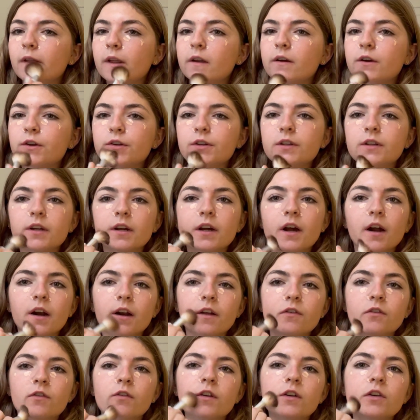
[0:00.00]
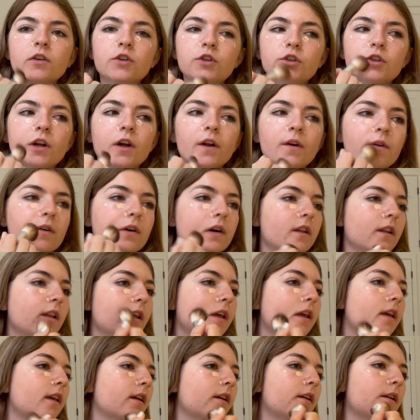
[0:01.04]
just to kind of
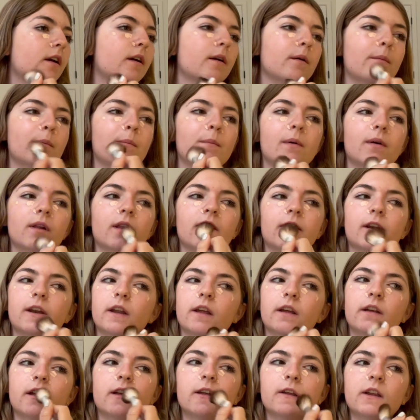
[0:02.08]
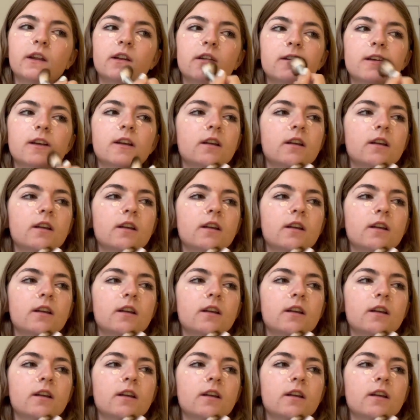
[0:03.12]
generally blend it in.